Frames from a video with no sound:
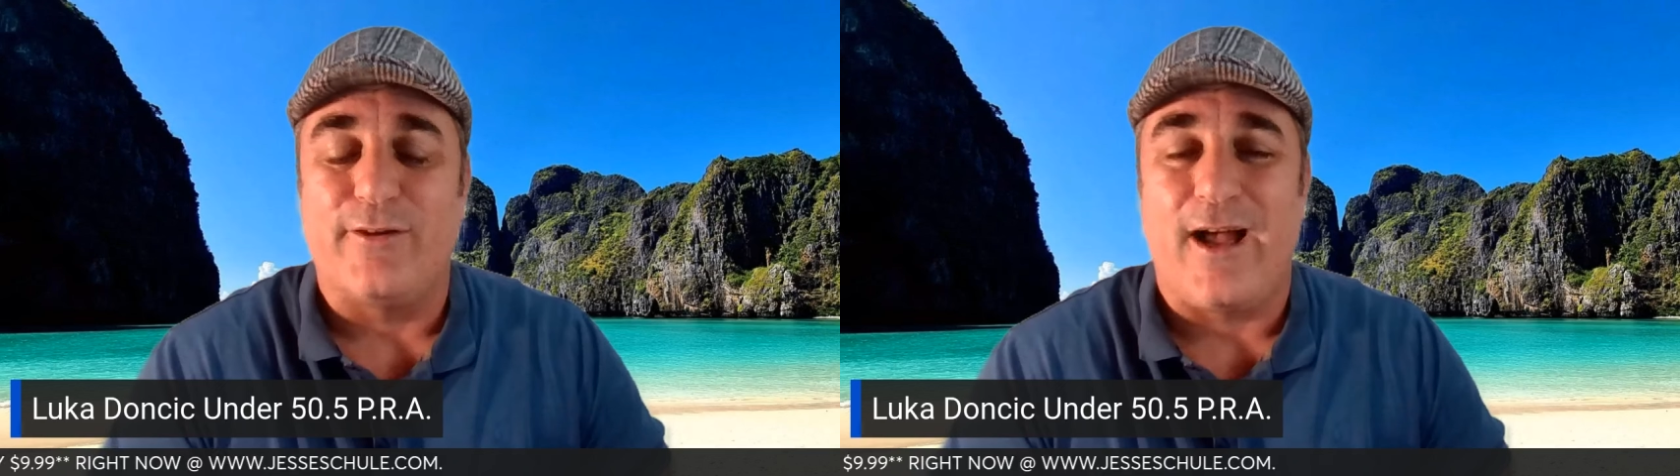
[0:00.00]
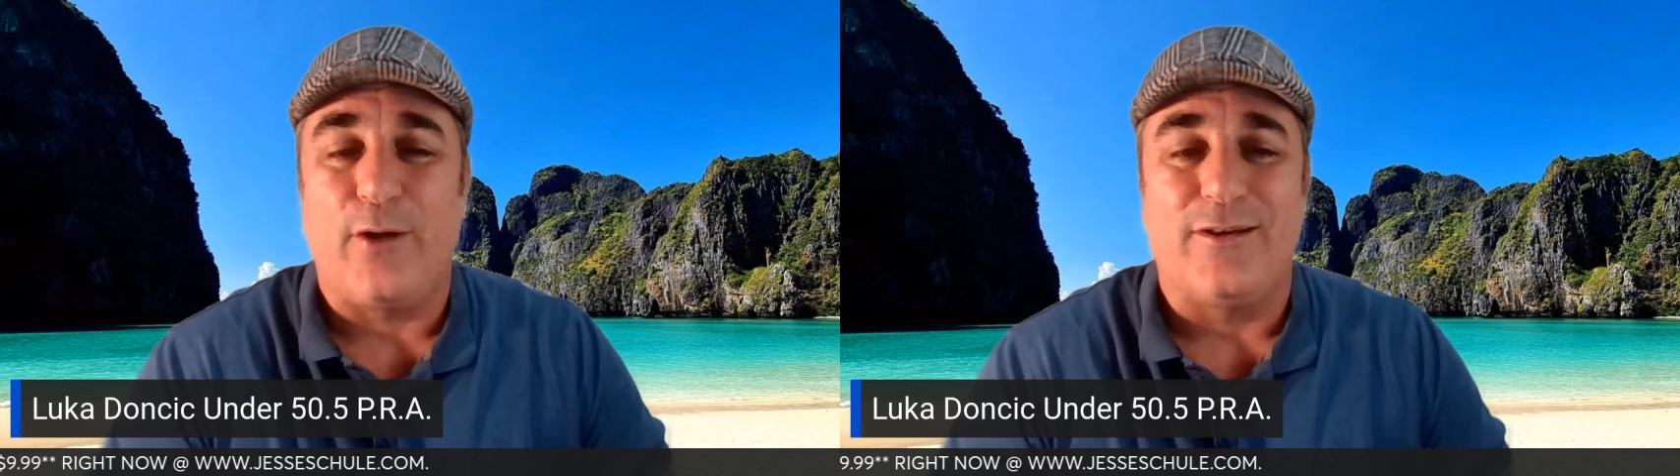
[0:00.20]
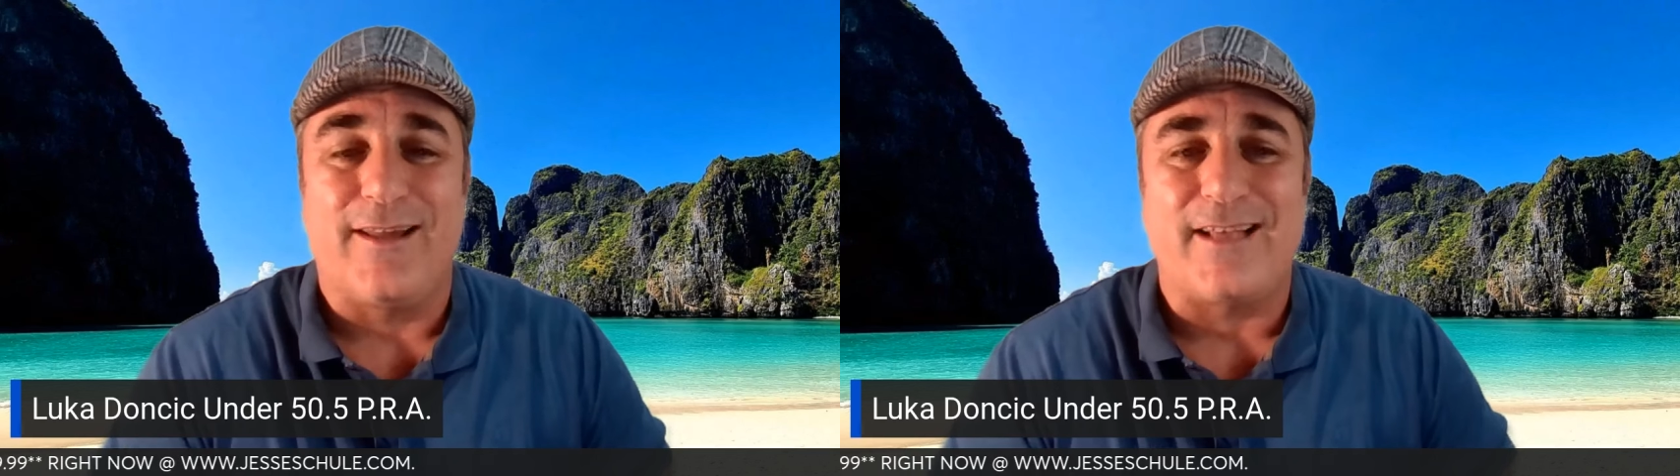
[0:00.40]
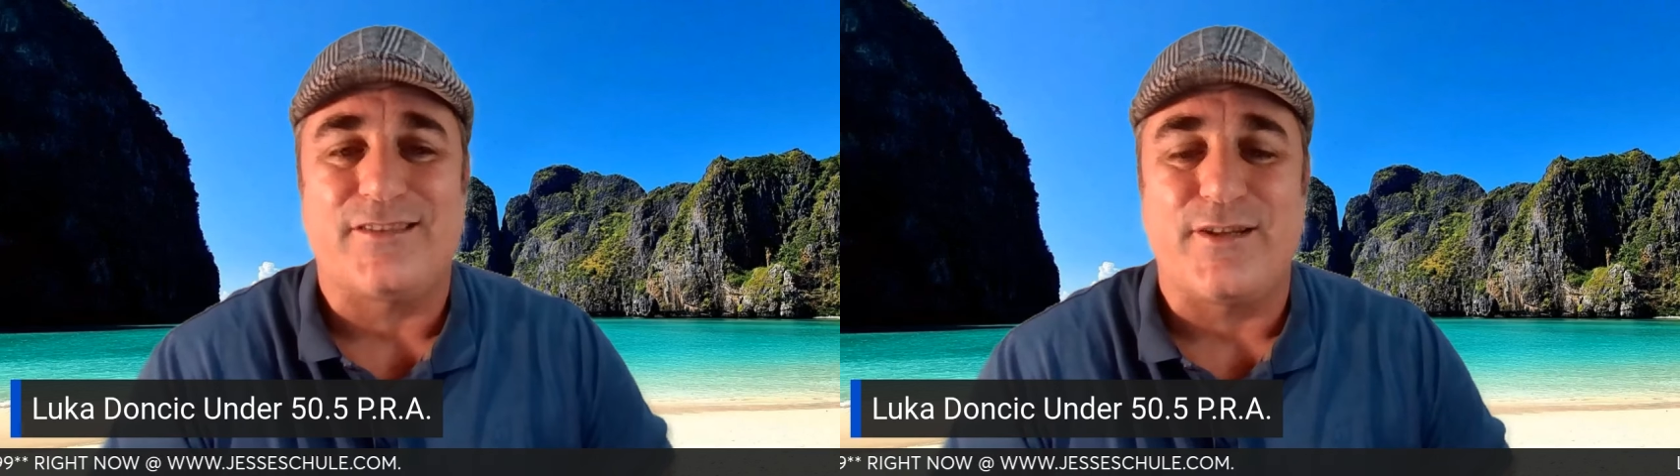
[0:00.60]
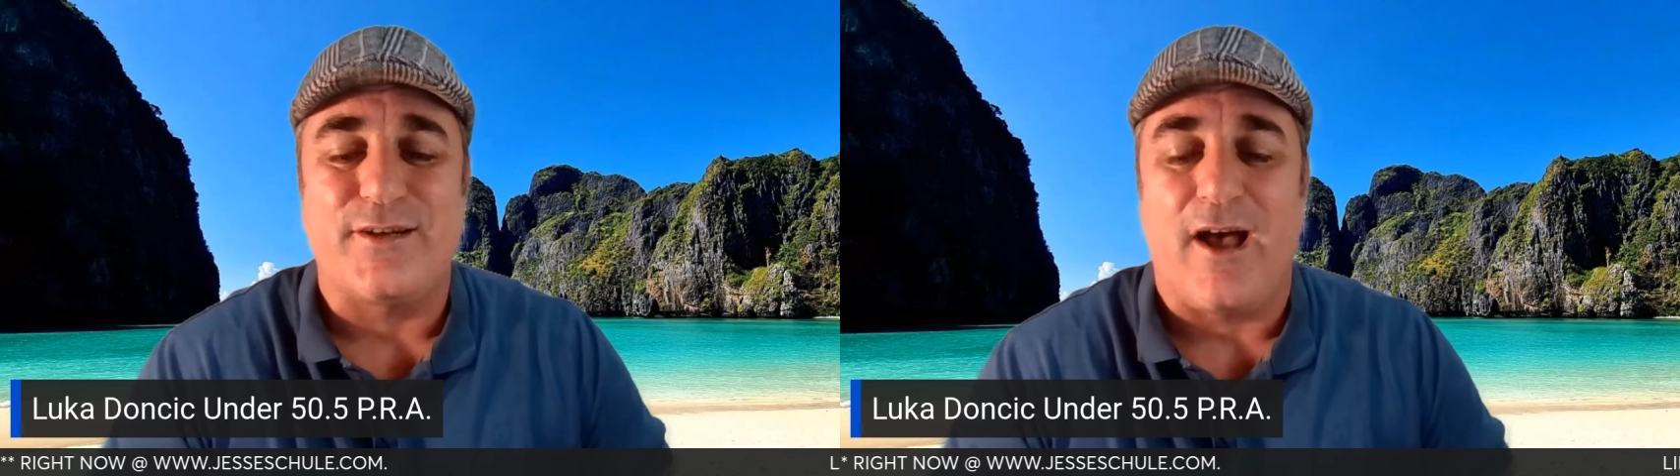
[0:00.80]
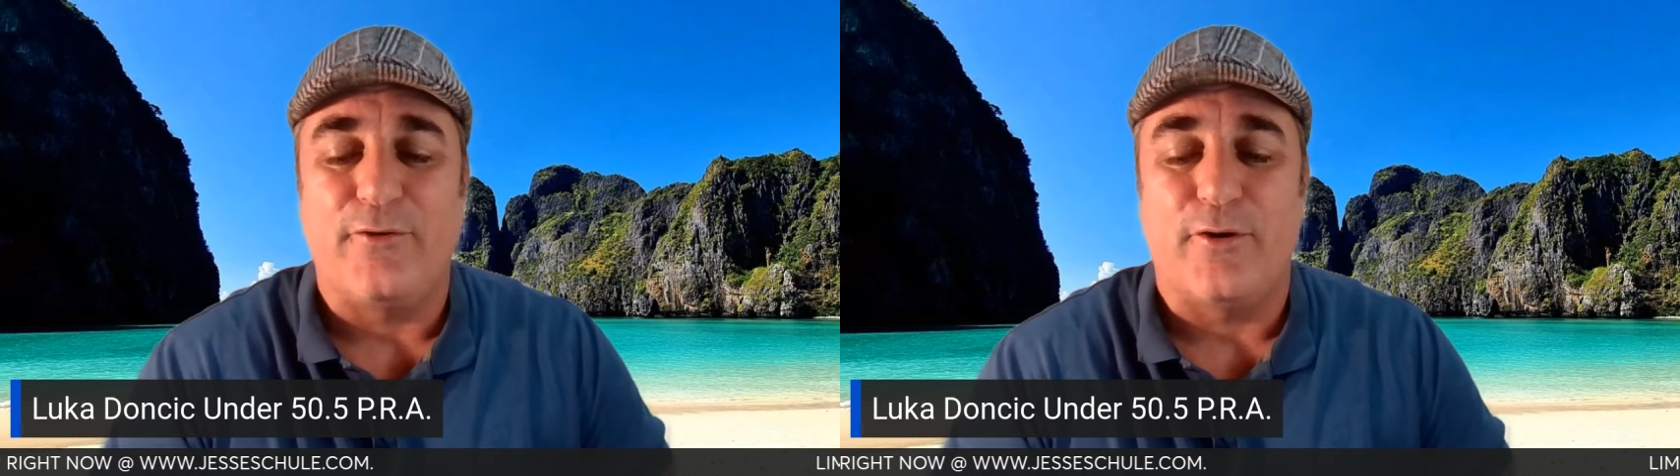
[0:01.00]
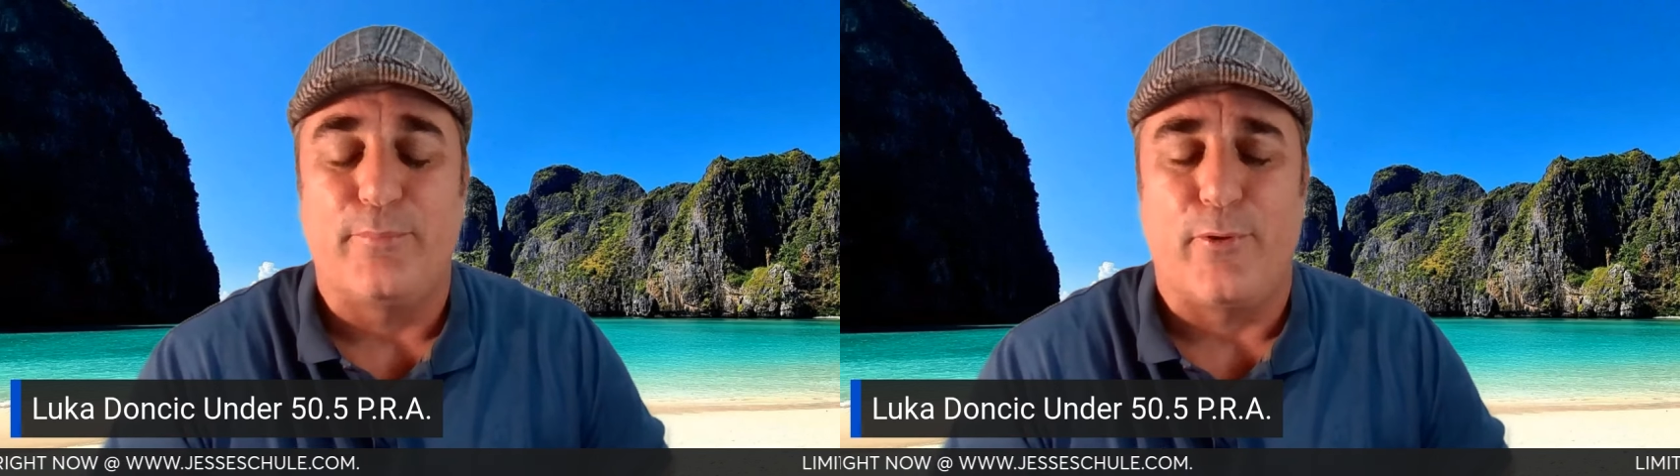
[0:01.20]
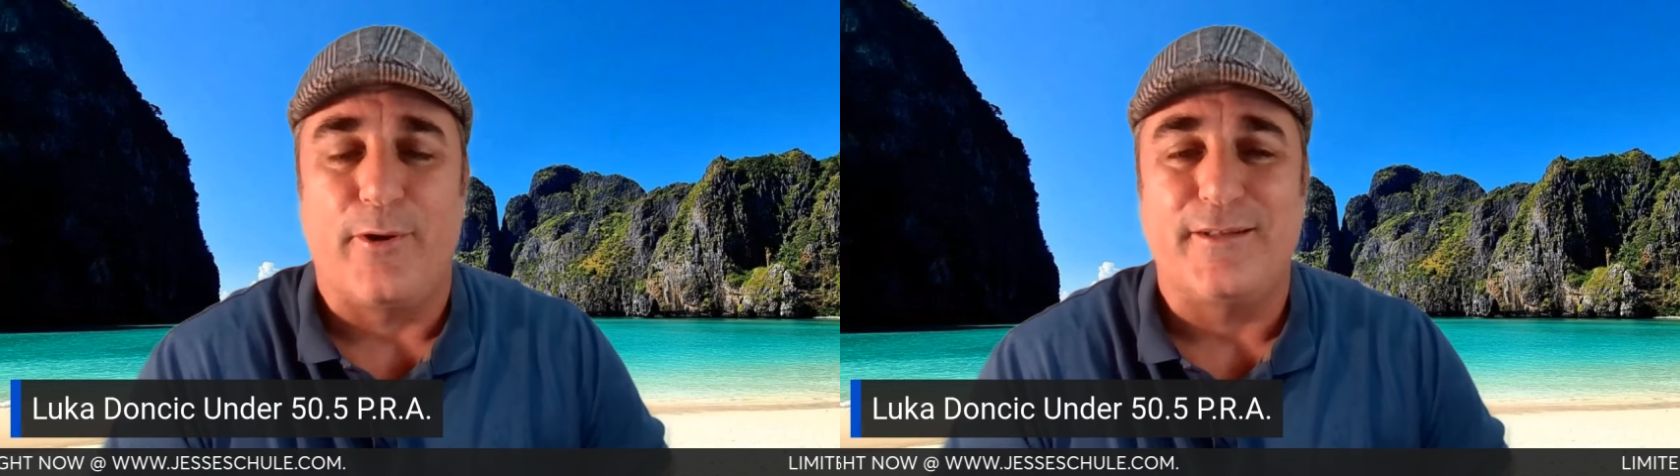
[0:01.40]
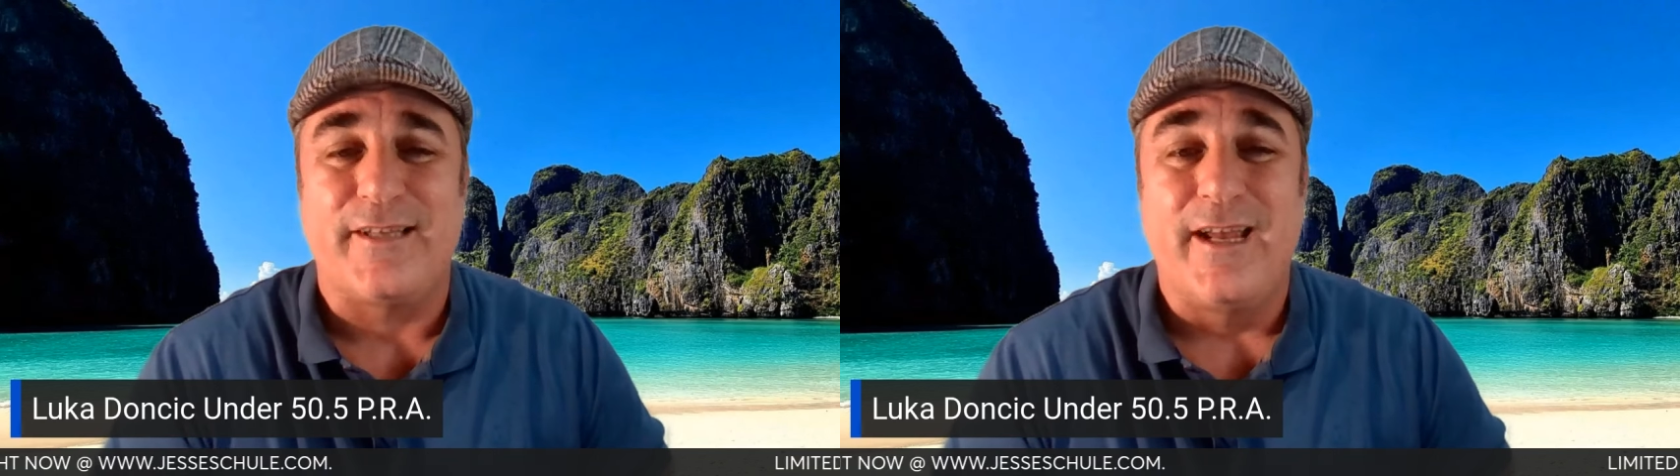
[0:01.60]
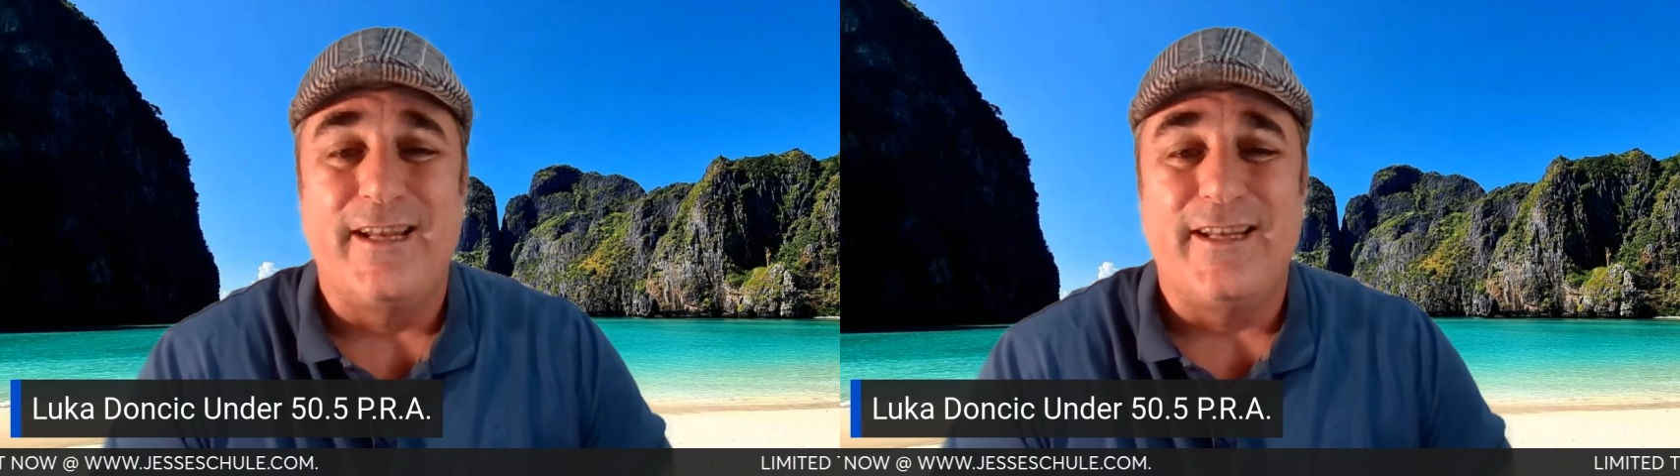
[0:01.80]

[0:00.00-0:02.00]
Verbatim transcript: allowed less than 100 points